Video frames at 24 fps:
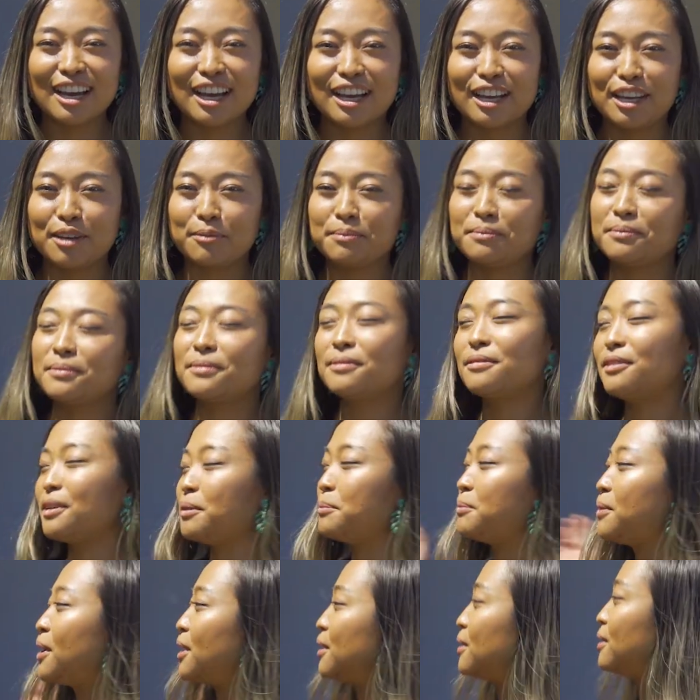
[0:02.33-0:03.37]
I'm
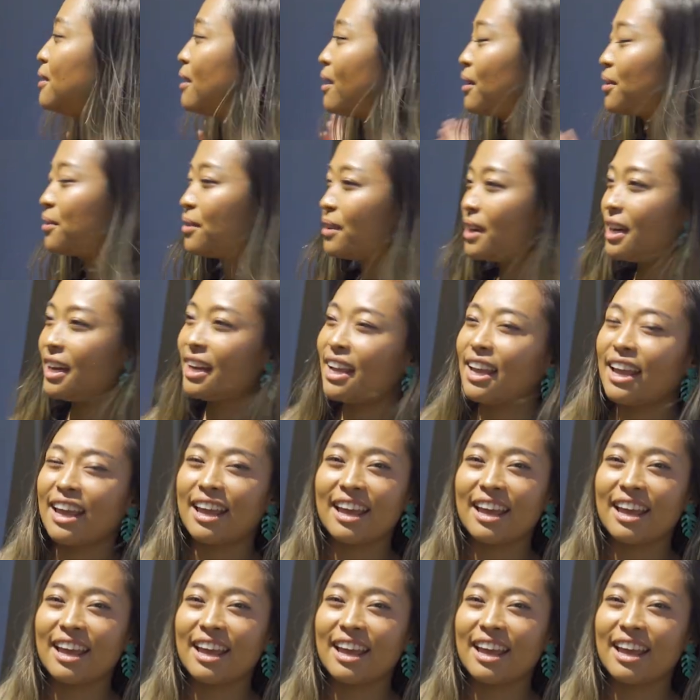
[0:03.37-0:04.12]
from Modern Aqua